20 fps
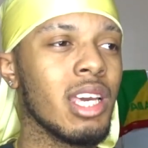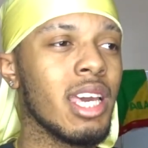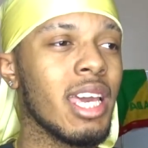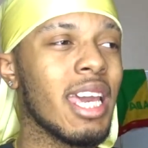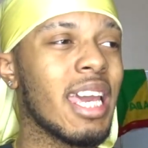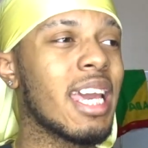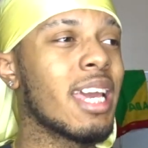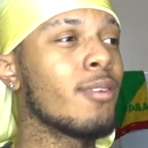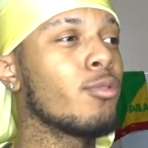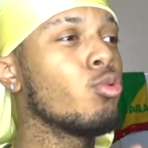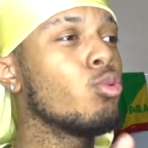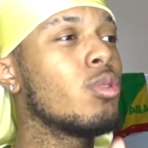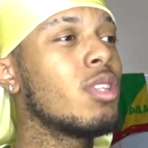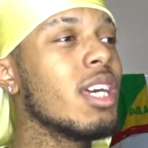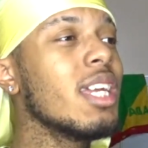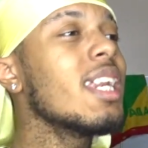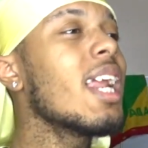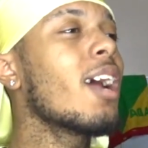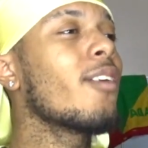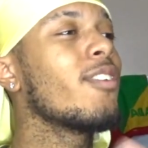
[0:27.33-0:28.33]
And if you
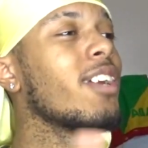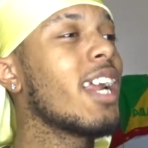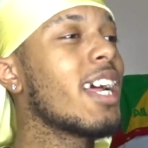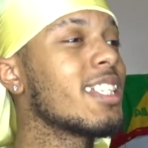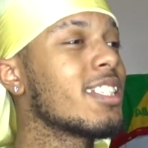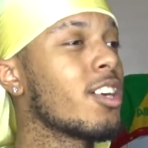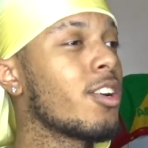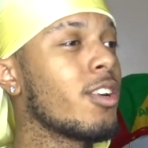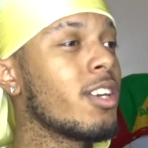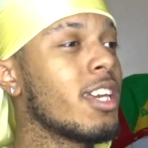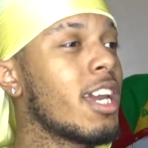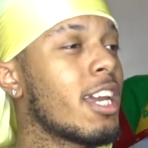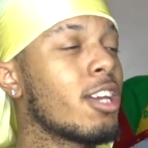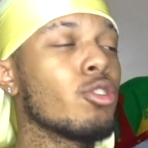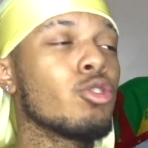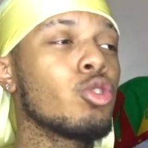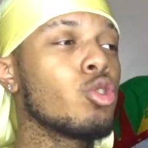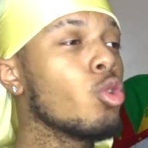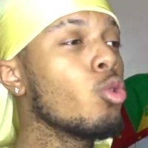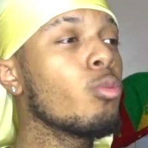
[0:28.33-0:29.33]
did not read that title yet and
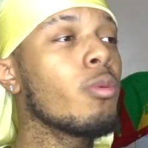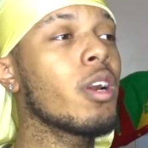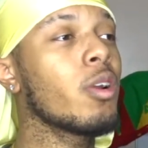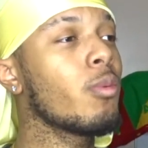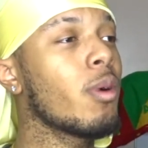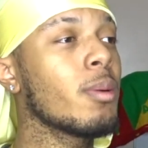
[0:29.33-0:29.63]
you're still wondering